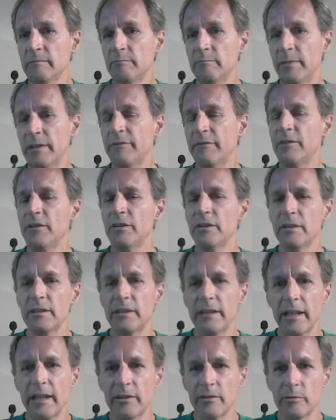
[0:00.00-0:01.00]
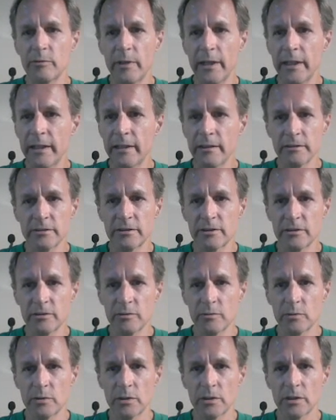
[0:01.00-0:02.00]
But if you do it the other way, it'll
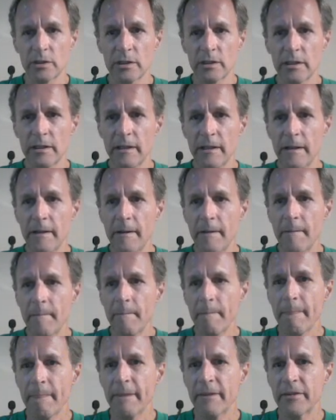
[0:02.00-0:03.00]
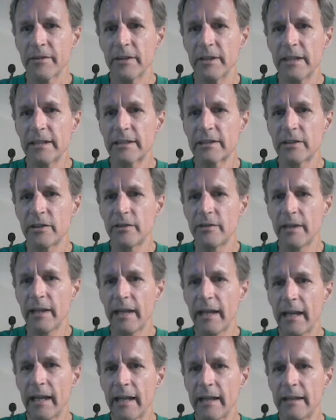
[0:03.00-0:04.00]
still work. So let's go
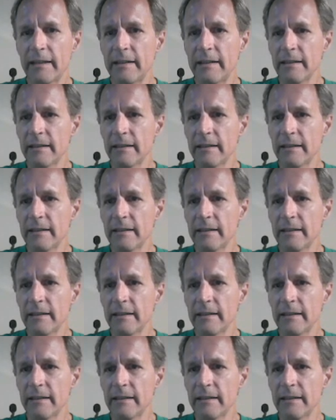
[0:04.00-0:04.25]
ahead.